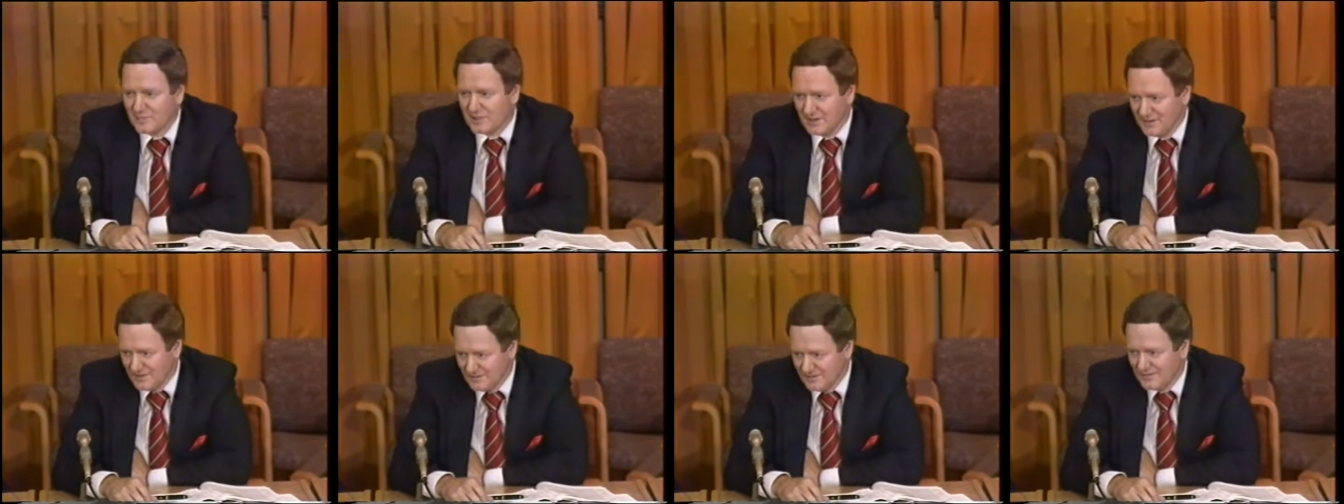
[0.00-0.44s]
But
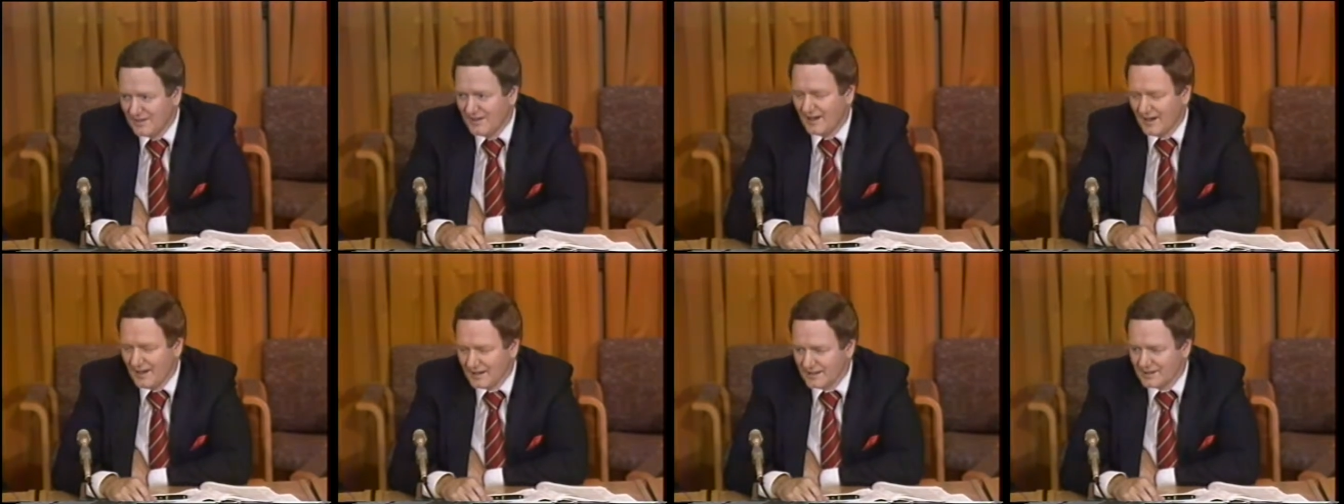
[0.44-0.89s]
in,
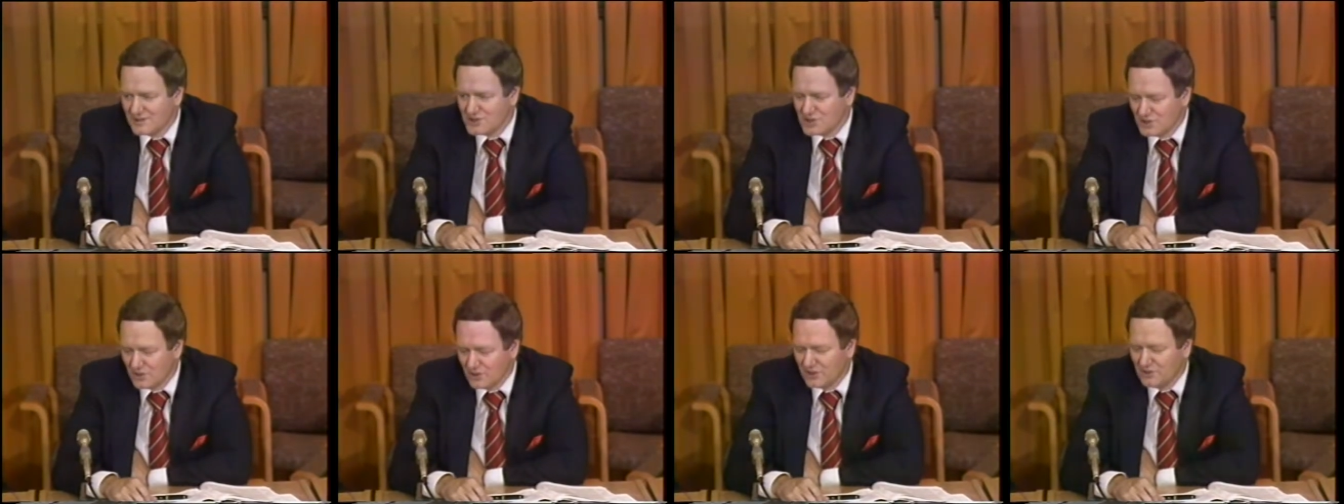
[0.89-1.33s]
I can
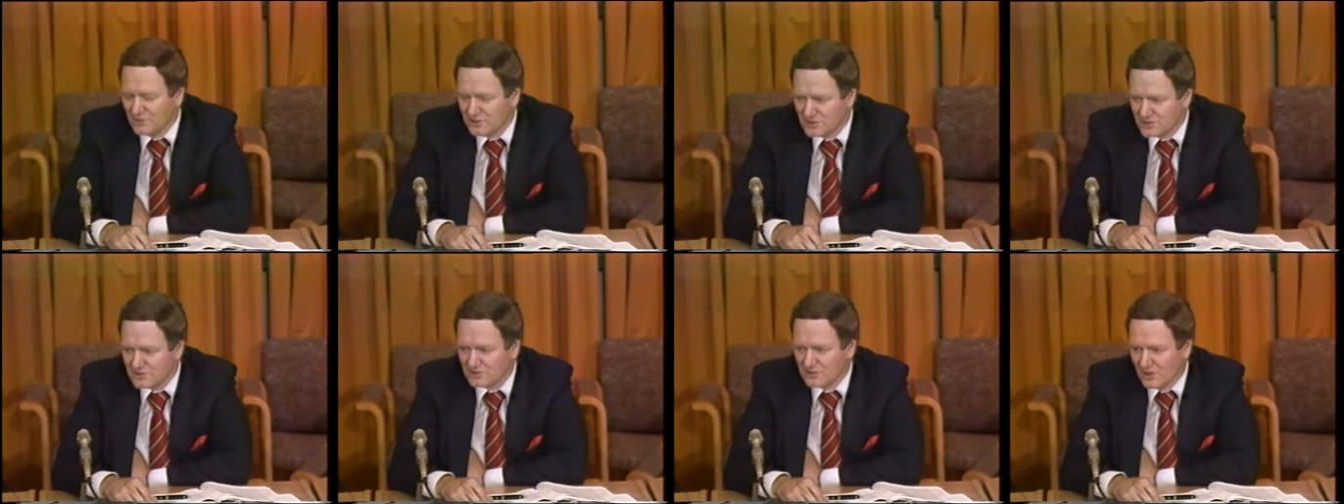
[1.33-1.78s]
assure you
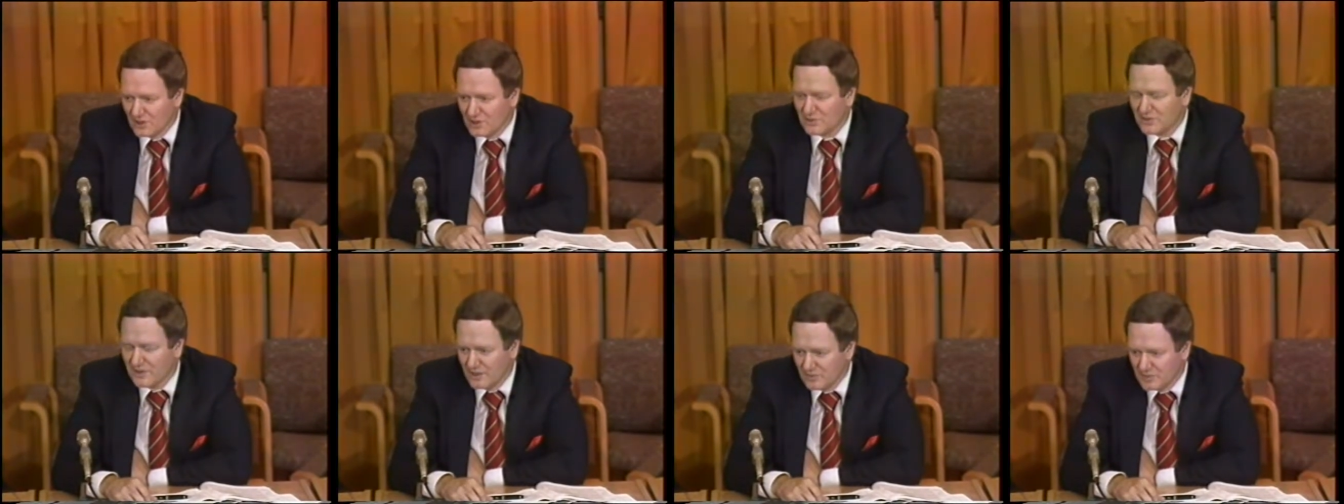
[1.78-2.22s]
in
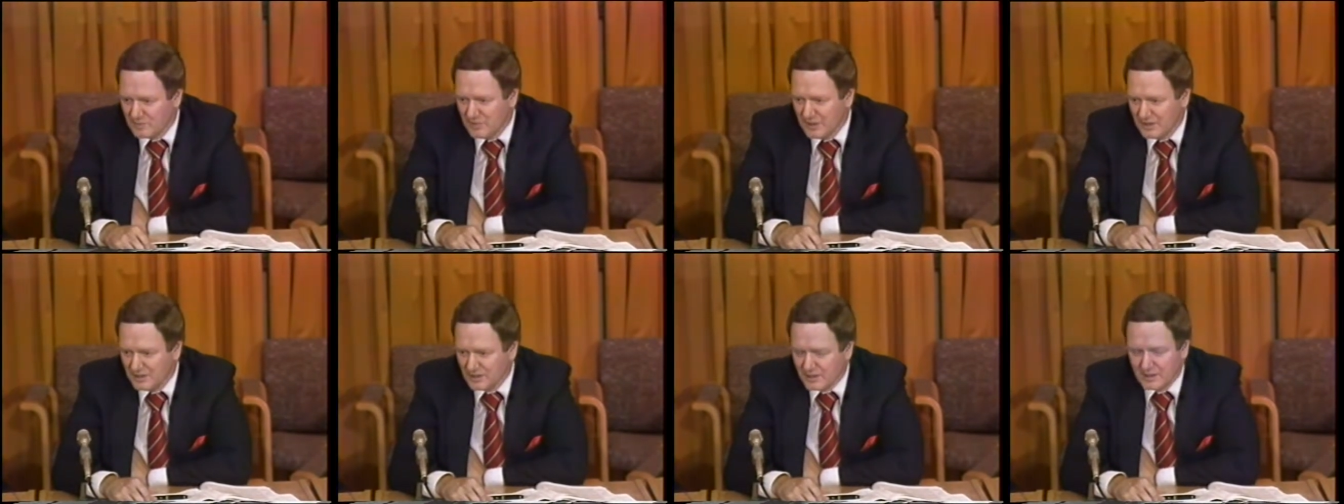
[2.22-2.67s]
Toronto, that would
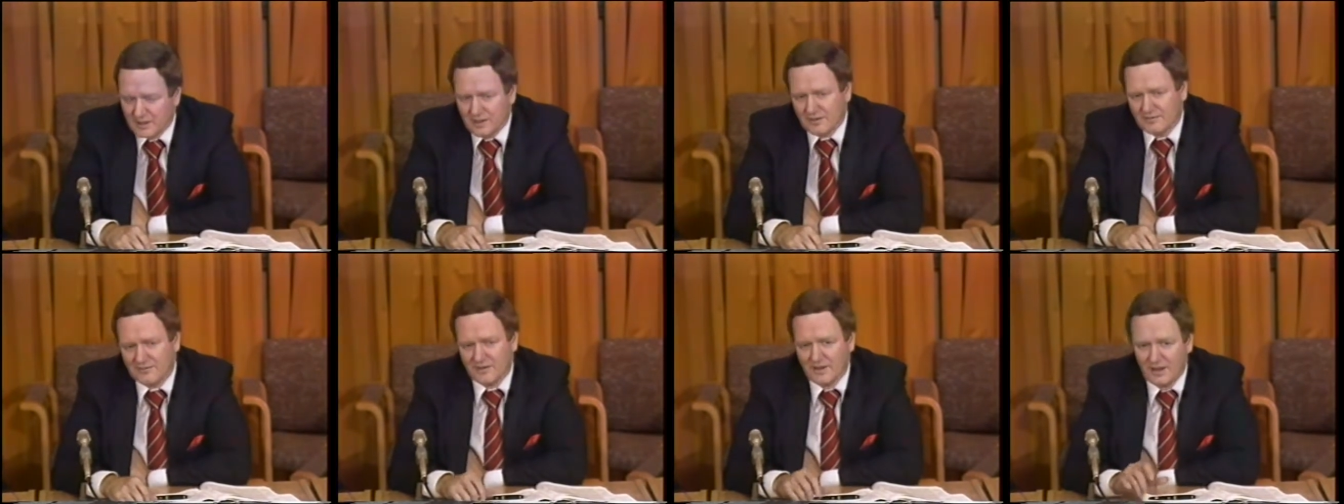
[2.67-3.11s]
be good
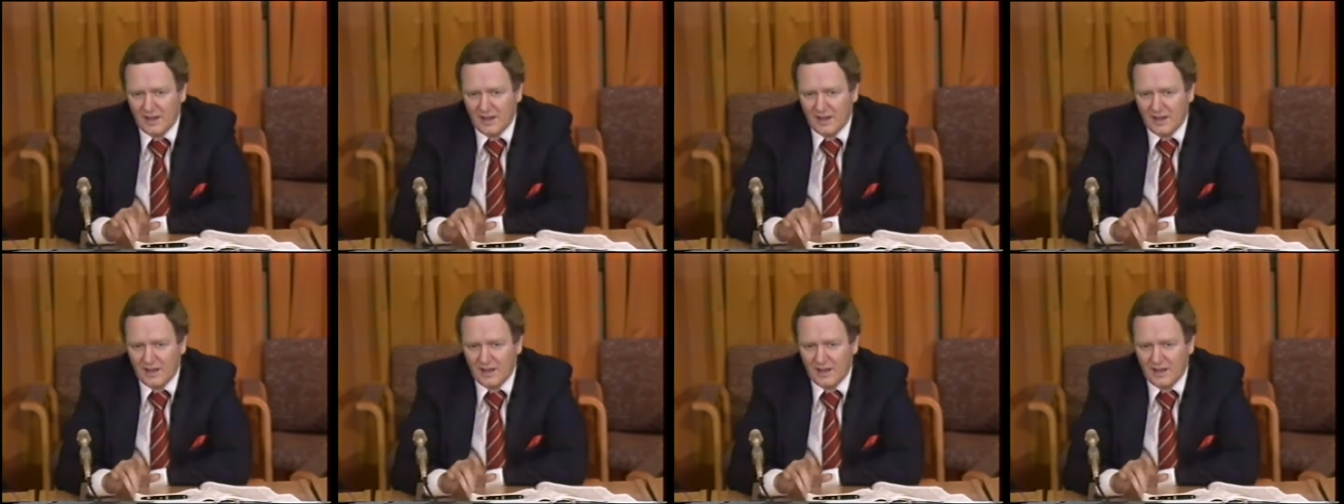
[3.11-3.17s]
enough.